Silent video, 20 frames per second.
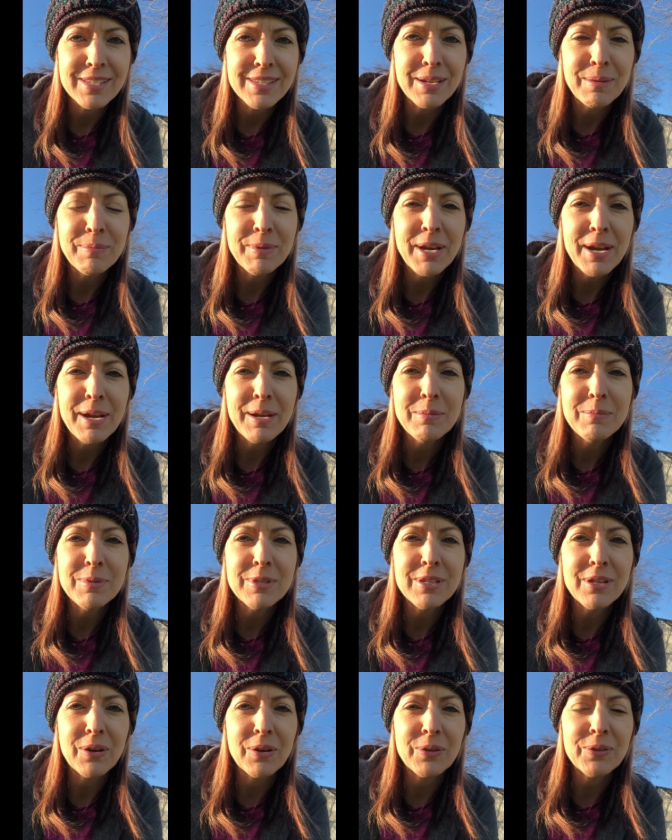
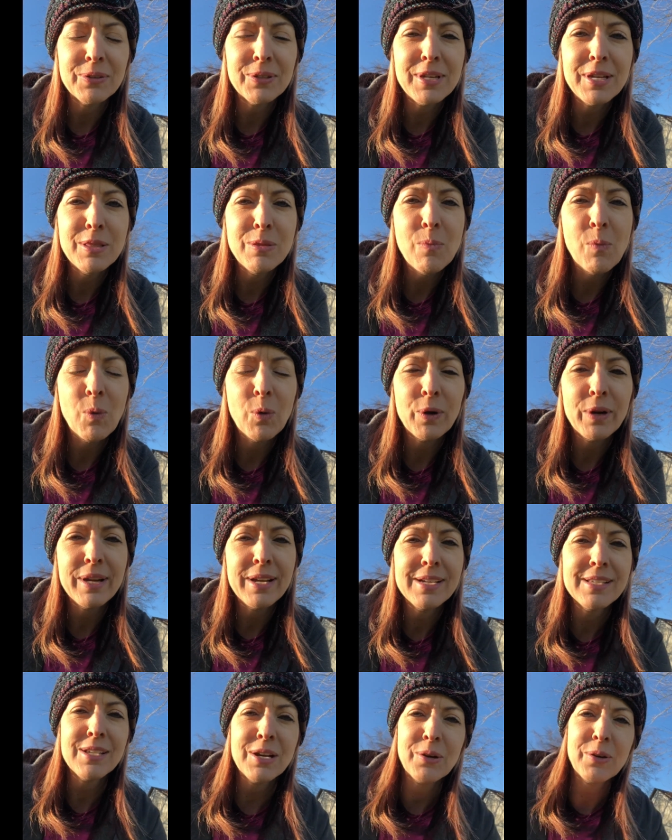Sometimes early in the
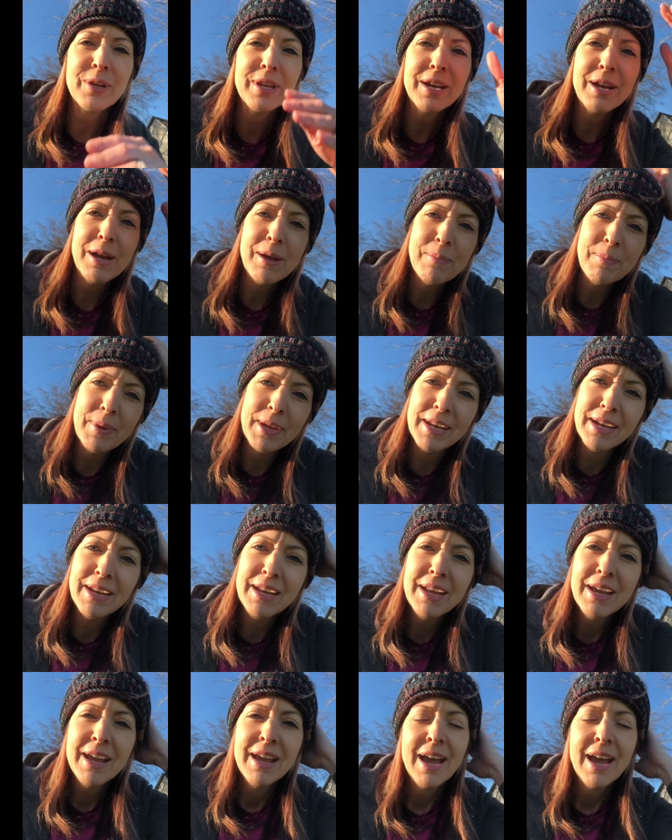mornings, I'll get up and